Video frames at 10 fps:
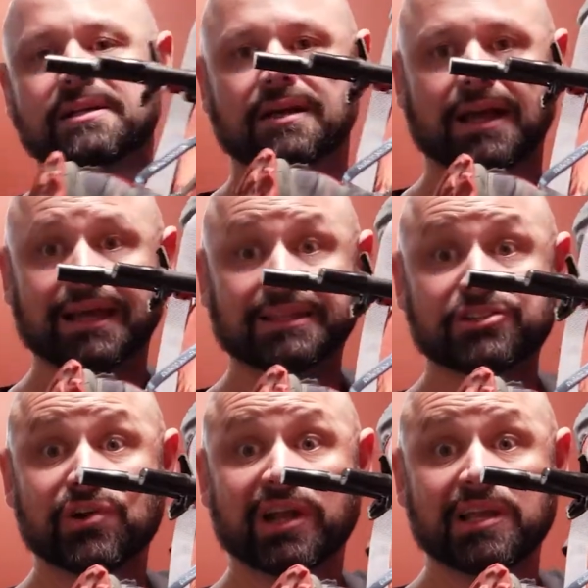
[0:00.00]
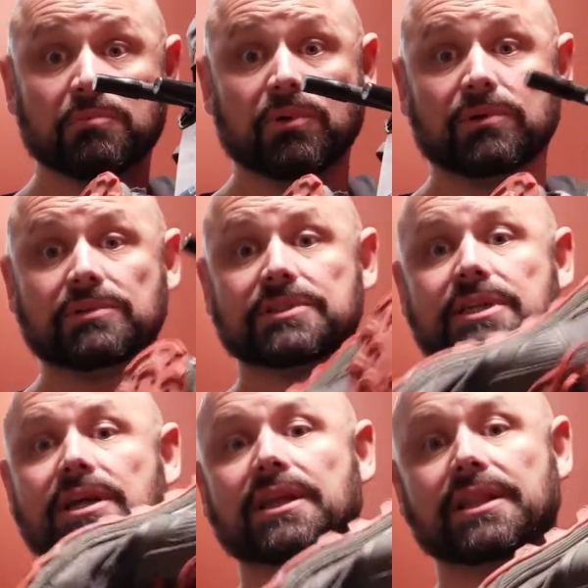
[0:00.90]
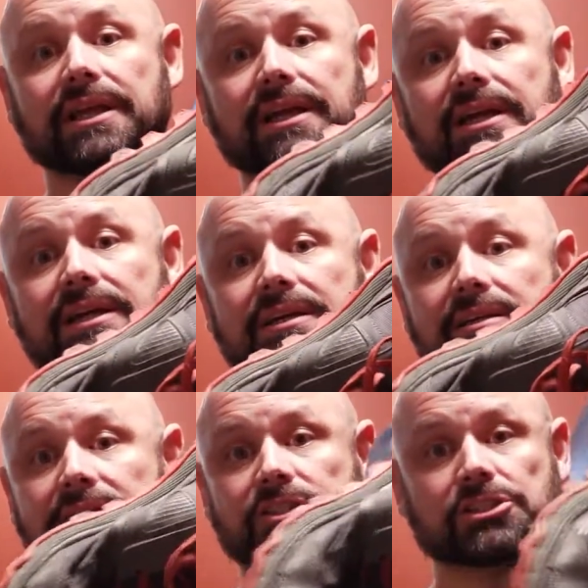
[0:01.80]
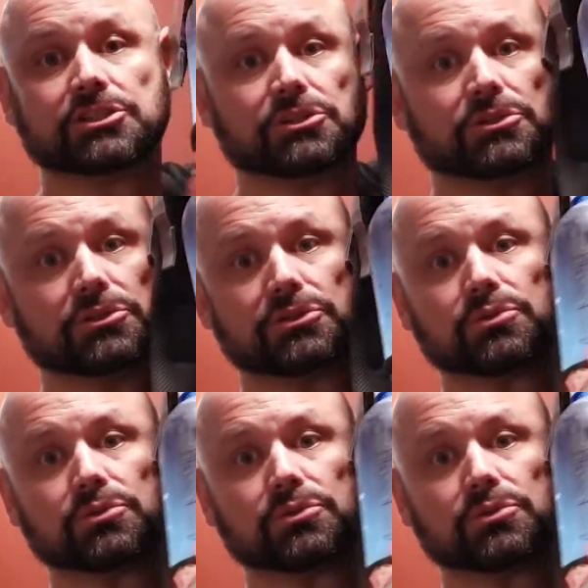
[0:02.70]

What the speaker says: I got the trekking poles on there, shoes,